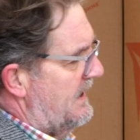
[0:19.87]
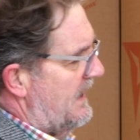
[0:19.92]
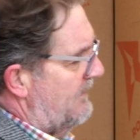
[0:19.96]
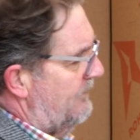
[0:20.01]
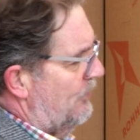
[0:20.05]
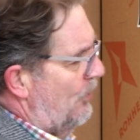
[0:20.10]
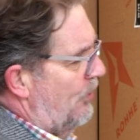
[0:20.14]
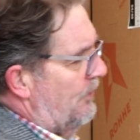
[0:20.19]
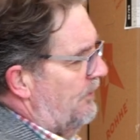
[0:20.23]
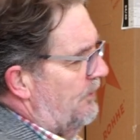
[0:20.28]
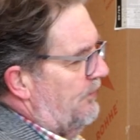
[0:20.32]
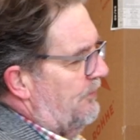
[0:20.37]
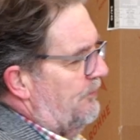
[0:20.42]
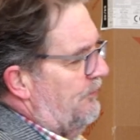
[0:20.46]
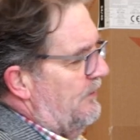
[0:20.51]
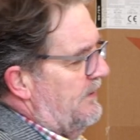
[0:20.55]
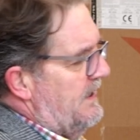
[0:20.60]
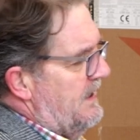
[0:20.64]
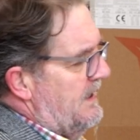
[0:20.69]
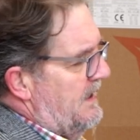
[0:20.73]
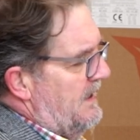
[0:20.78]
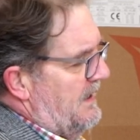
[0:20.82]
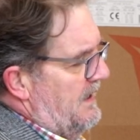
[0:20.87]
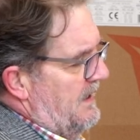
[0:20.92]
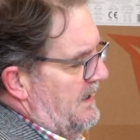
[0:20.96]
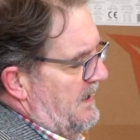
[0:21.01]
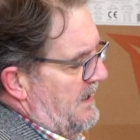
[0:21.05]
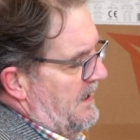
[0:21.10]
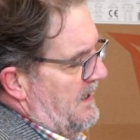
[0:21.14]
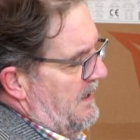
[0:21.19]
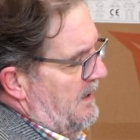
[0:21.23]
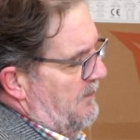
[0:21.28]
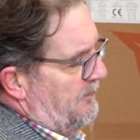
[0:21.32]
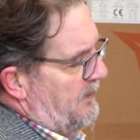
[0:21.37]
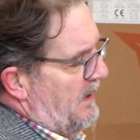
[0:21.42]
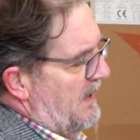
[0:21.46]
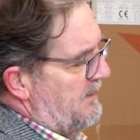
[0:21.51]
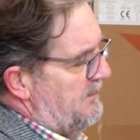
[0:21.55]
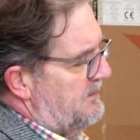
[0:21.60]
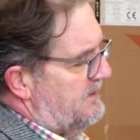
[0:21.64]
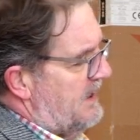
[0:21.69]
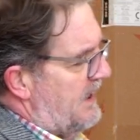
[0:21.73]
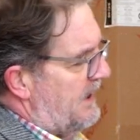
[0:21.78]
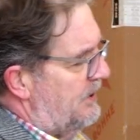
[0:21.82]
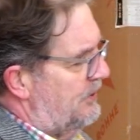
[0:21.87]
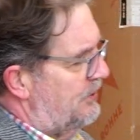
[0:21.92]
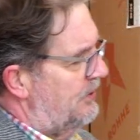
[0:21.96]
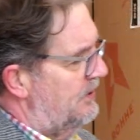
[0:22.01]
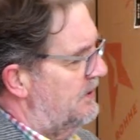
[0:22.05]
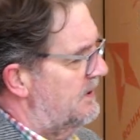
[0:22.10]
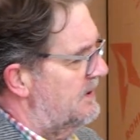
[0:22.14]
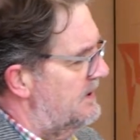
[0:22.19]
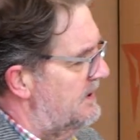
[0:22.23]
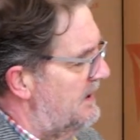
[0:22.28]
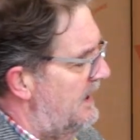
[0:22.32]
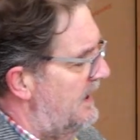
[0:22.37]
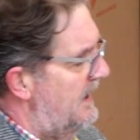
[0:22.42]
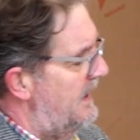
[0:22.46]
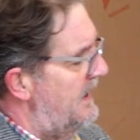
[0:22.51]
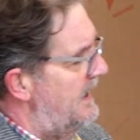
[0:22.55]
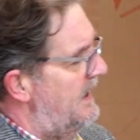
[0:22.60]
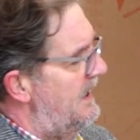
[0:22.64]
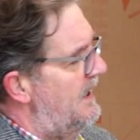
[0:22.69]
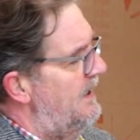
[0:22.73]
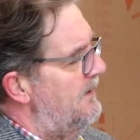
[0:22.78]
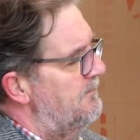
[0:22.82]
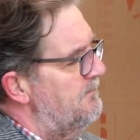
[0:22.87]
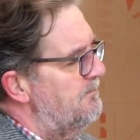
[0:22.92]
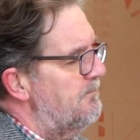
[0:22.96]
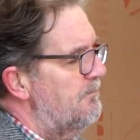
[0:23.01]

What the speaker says: I've got three pipe sections here